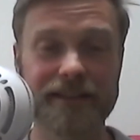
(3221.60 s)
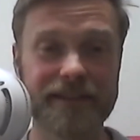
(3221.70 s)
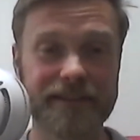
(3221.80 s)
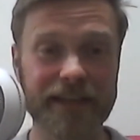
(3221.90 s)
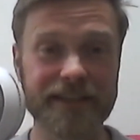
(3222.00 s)

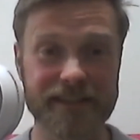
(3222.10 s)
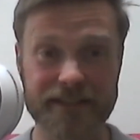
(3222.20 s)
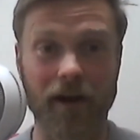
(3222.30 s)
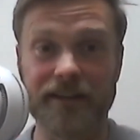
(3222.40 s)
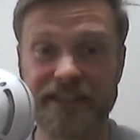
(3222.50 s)
he
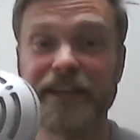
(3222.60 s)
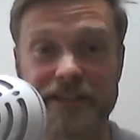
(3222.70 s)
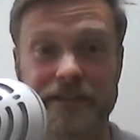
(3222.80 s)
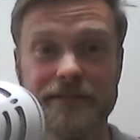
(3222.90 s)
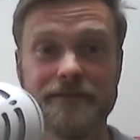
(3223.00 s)
says, I did
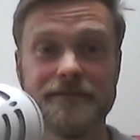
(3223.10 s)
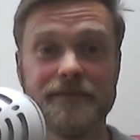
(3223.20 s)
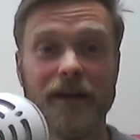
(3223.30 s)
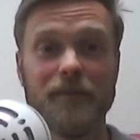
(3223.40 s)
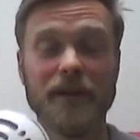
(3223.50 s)
it.
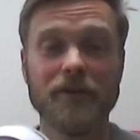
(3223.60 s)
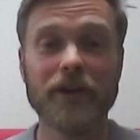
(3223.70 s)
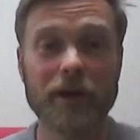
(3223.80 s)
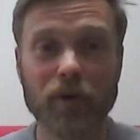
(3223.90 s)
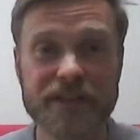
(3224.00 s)
I'm like,
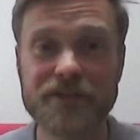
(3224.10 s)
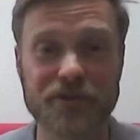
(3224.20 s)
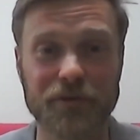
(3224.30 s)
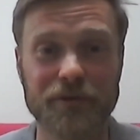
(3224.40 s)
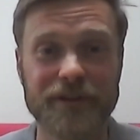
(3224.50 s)
okay, what did you
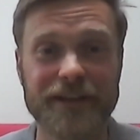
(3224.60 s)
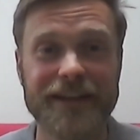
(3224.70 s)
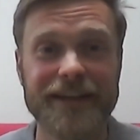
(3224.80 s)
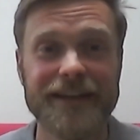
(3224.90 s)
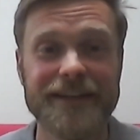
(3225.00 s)
do?
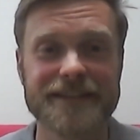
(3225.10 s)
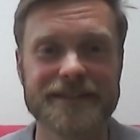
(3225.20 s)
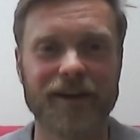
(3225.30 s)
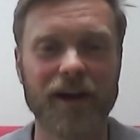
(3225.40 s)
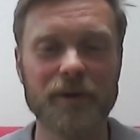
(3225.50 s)
He said,
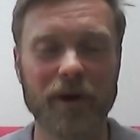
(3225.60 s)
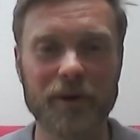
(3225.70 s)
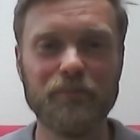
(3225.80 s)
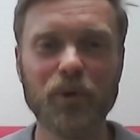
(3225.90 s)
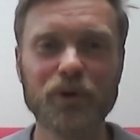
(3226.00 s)

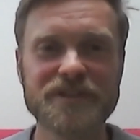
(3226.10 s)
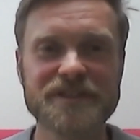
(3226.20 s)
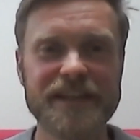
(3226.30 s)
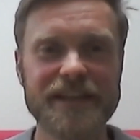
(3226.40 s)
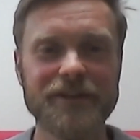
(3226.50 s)
I booked a skiing